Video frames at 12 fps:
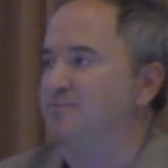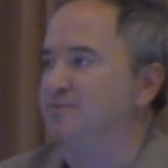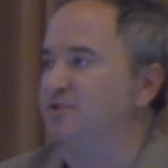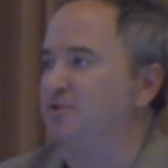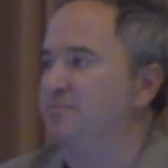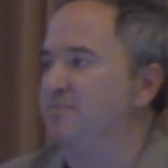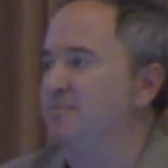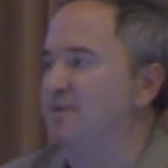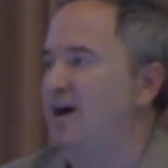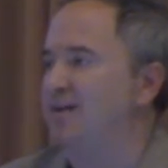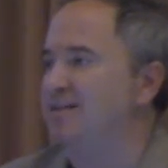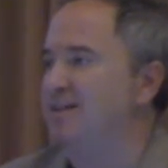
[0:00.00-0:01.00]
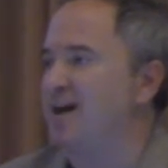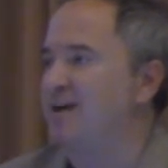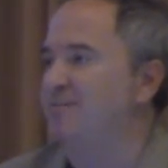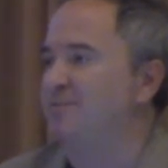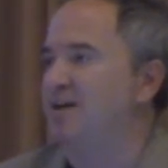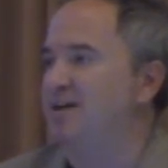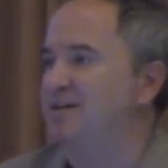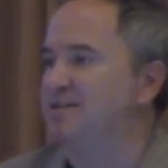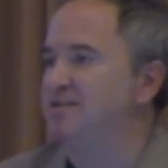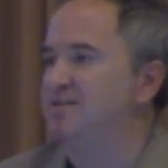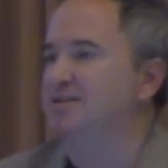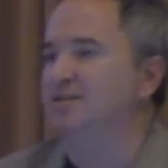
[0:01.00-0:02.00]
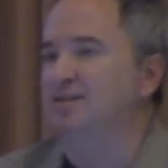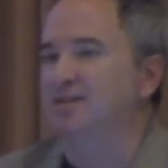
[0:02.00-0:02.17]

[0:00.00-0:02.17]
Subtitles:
certain content item does,